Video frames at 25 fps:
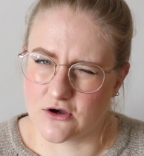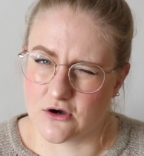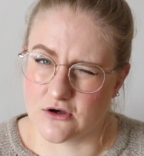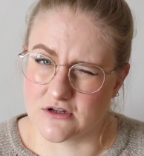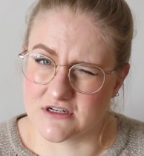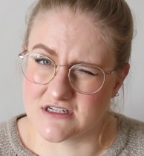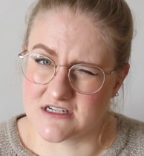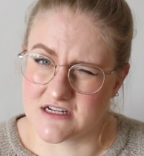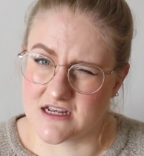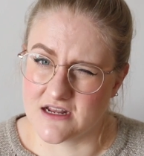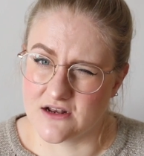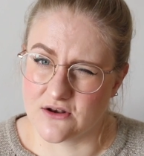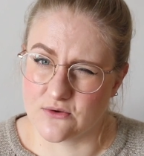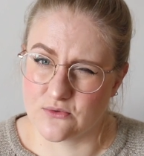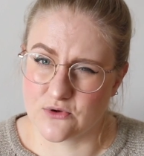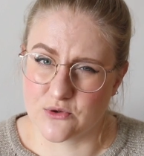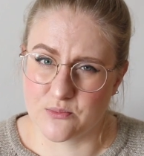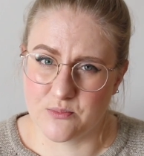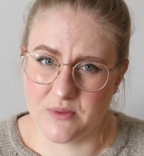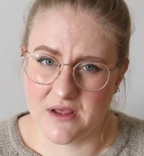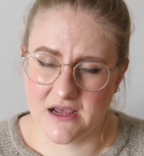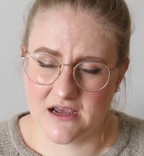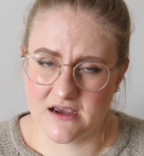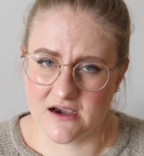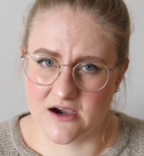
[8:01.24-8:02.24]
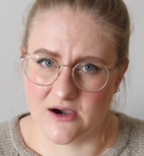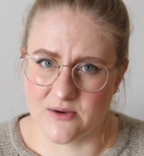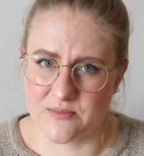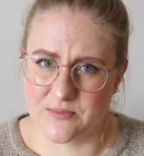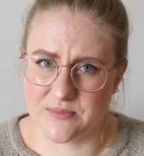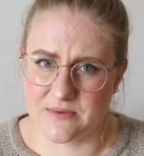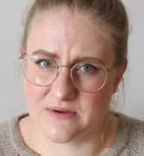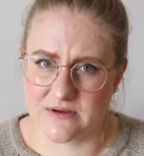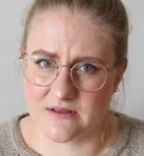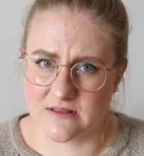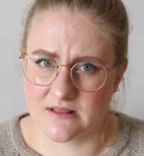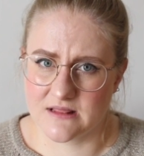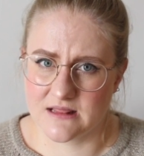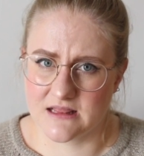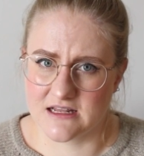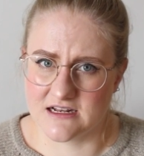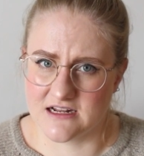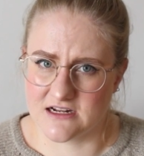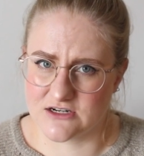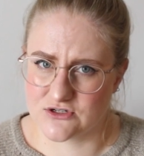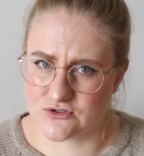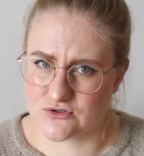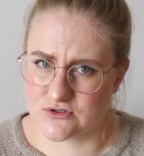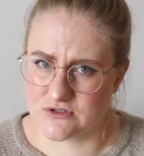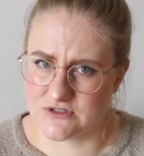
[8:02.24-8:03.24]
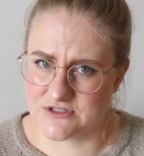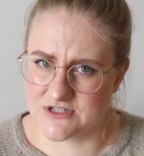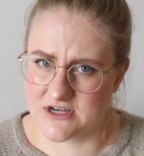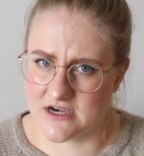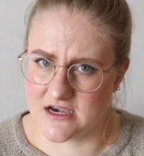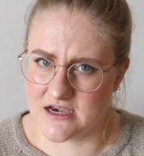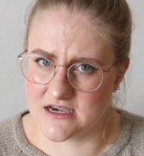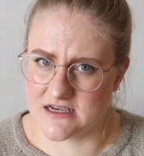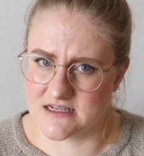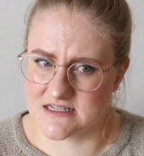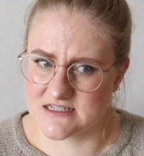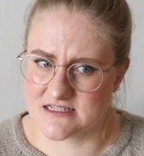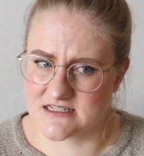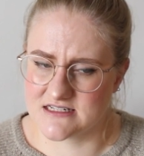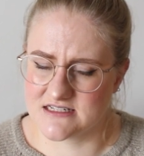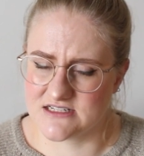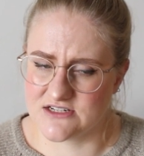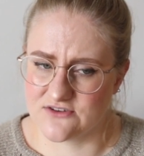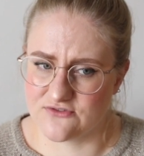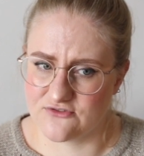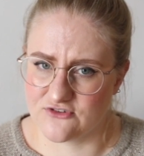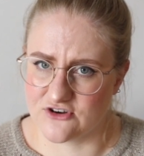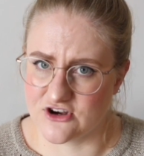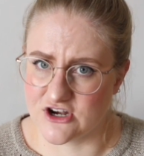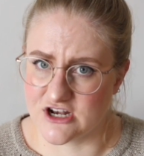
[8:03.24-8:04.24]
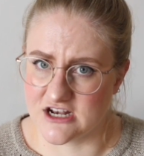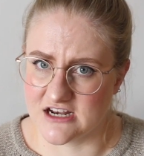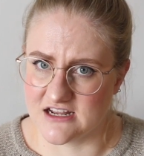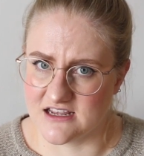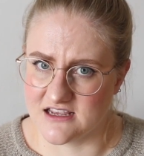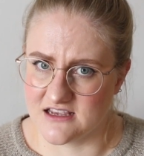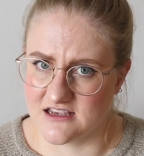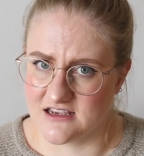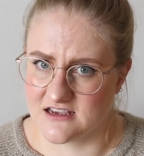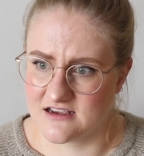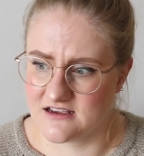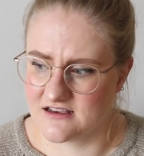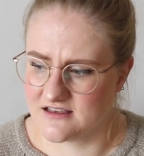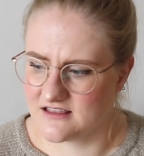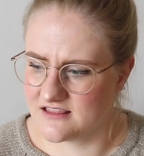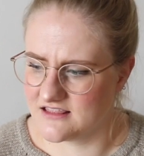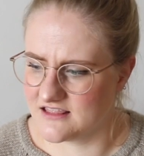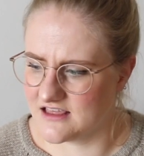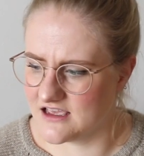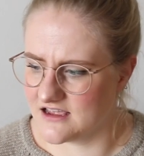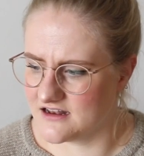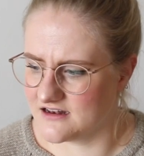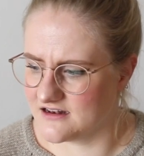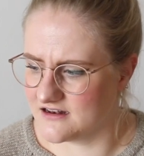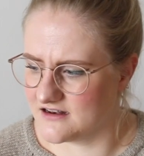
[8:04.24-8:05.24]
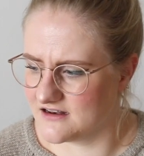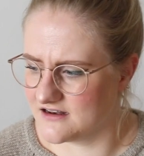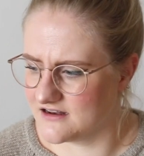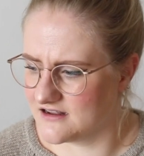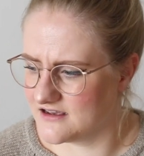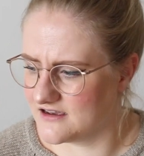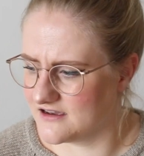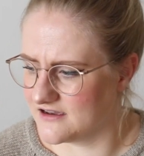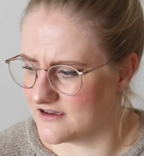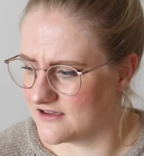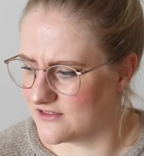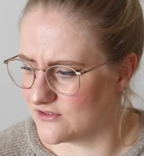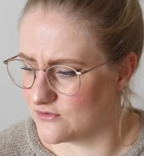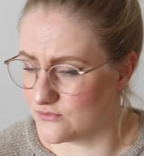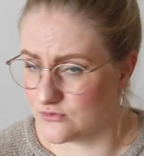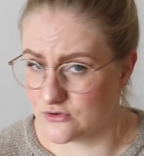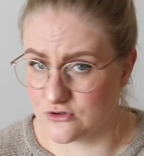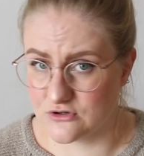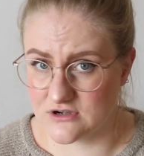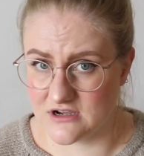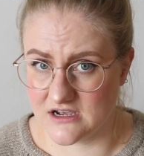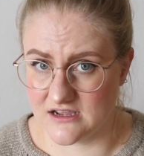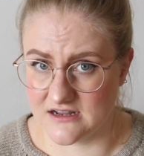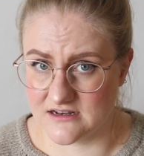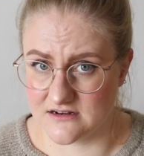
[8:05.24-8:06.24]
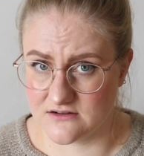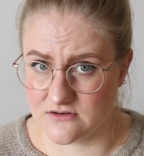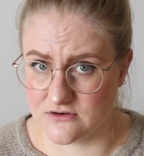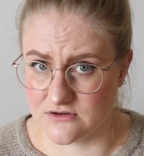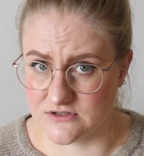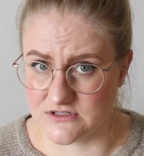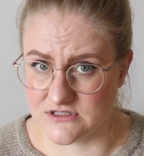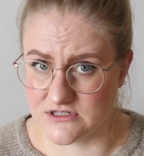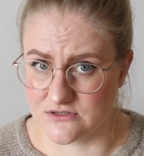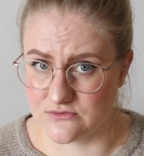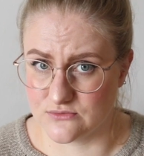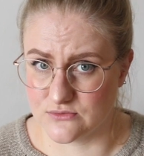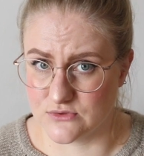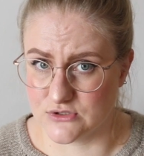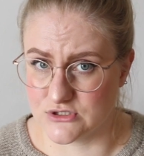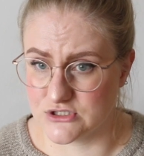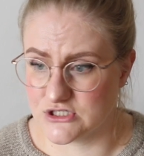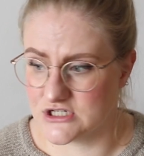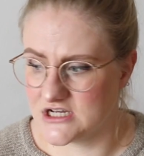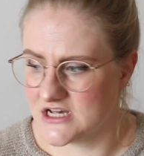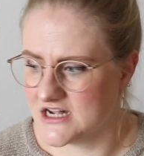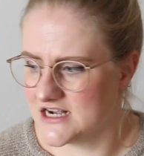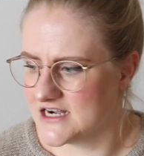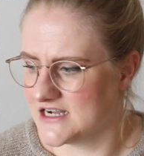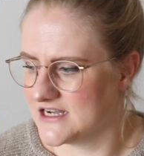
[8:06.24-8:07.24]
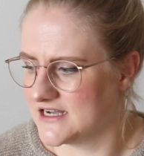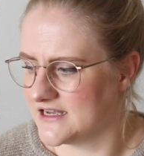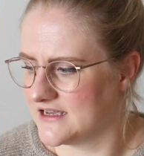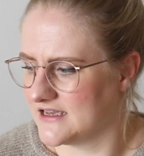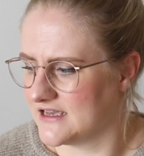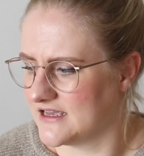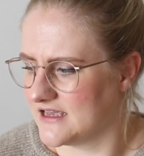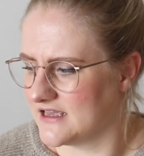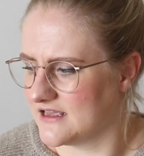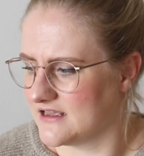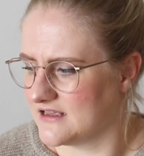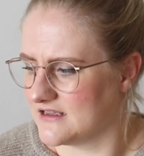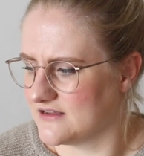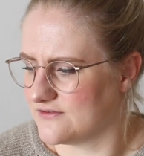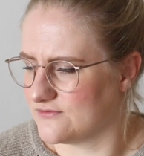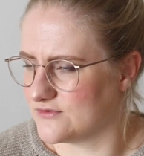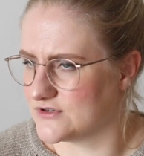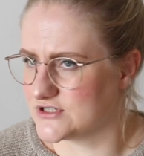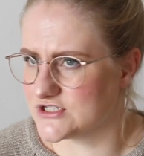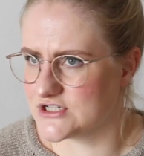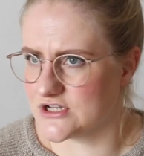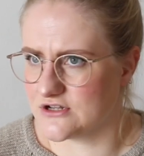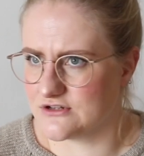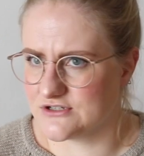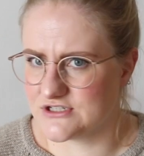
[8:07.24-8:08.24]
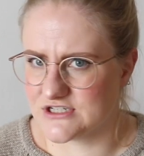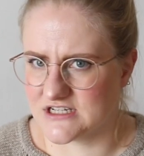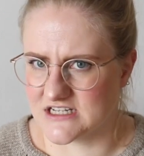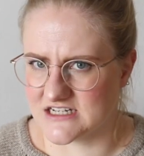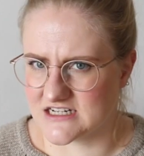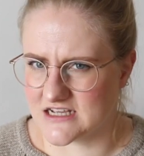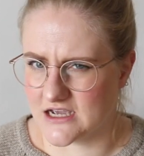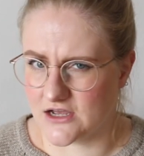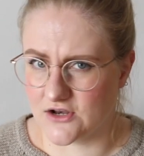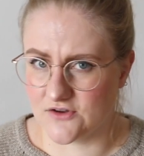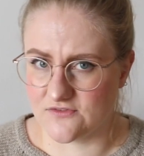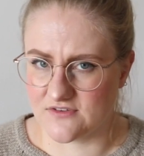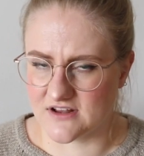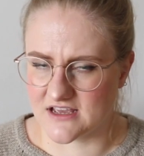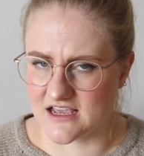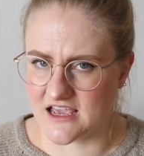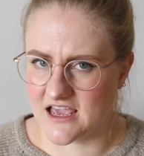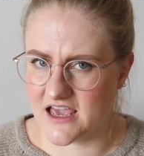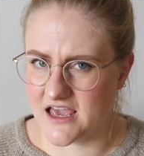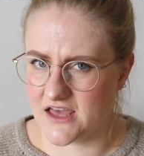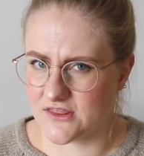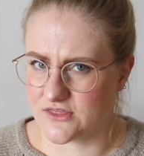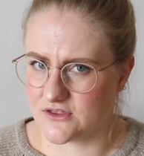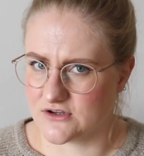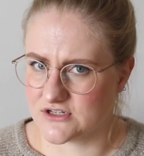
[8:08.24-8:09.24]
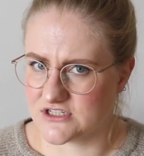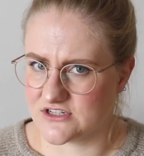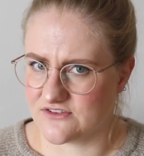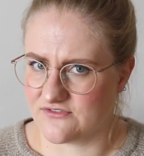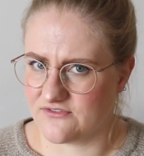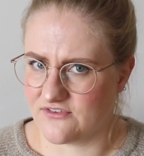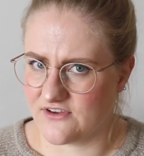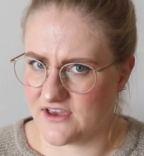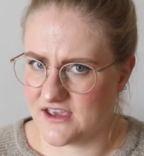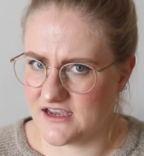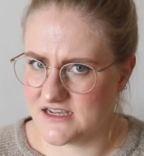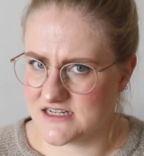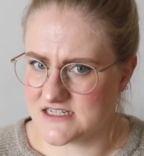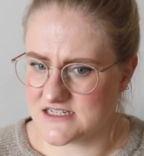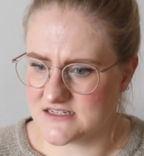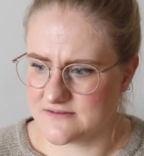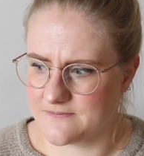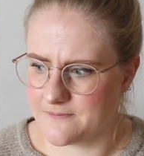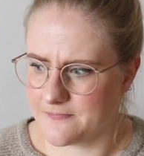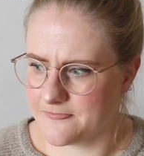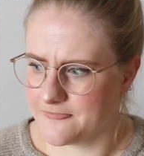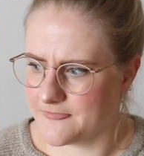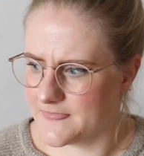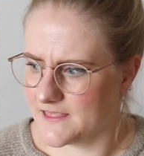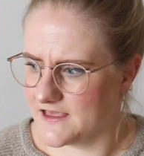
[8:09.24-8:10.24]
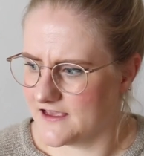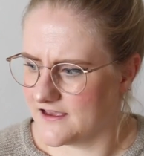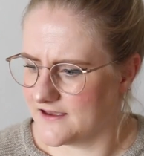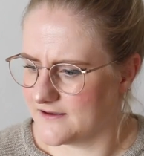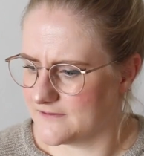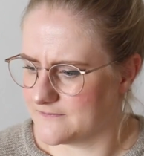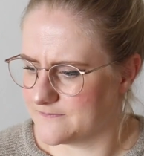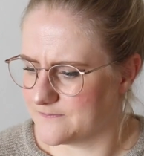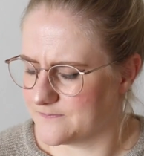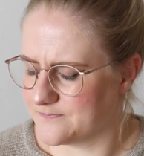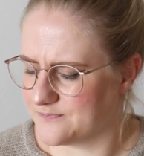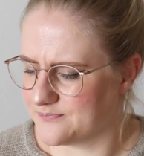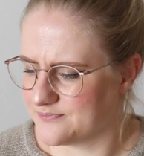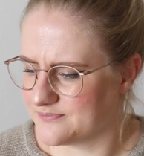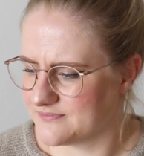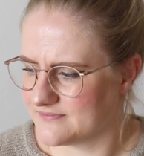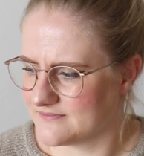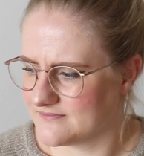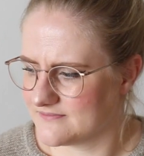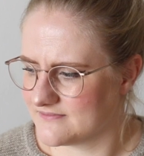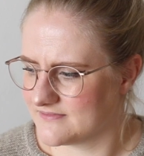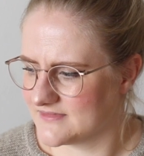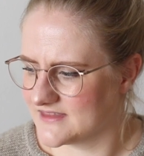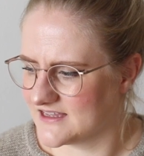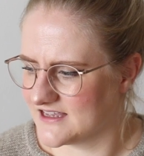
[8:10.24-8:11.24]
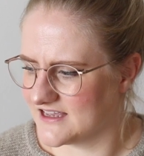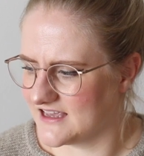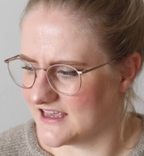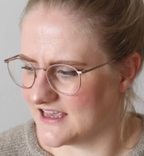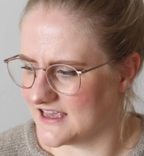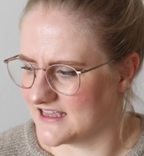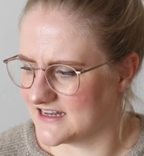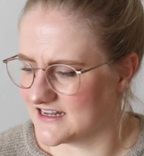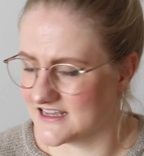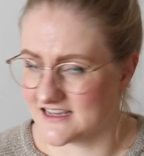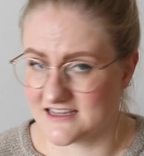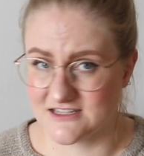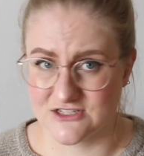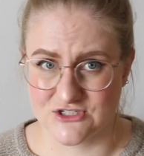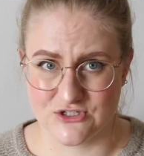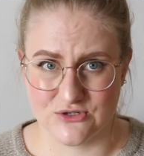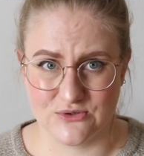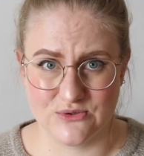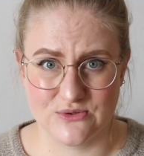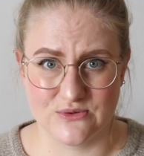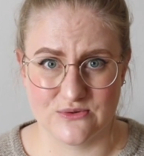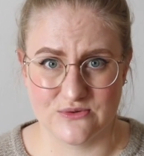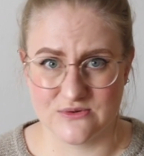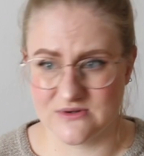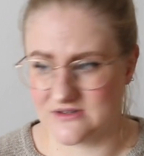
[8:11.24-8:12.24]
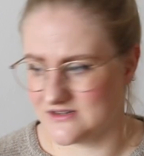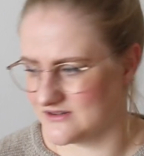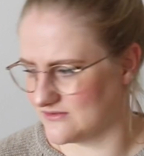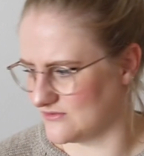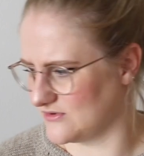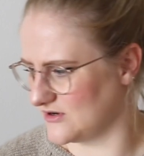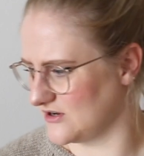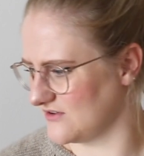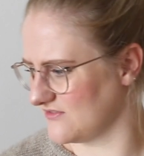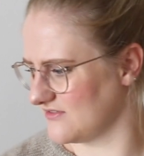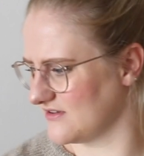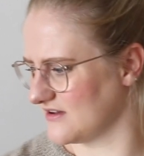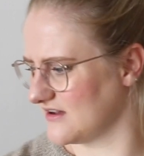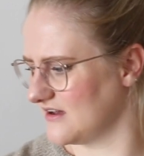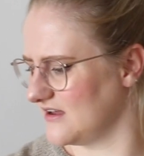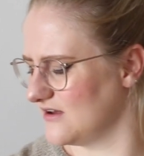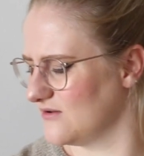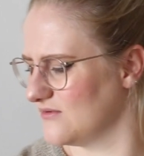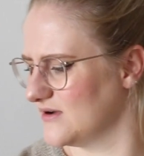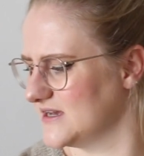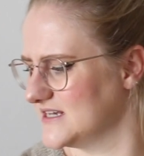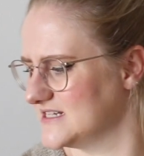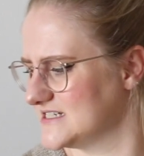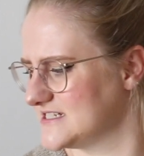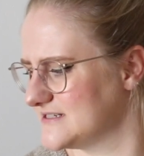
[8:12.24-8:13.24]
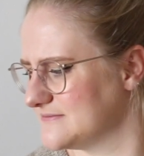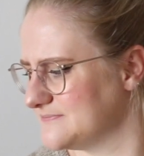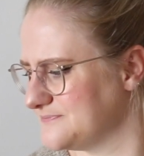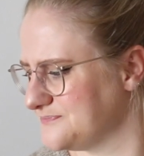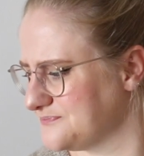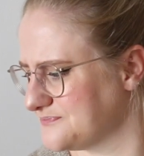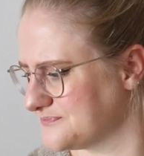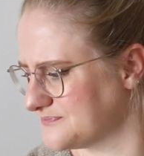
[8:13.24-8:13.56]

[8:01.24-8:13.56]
content would pick up the natural dyes differently than the wool content would, resulting in kind of like a heathered effect. And I can show you in one of the colorways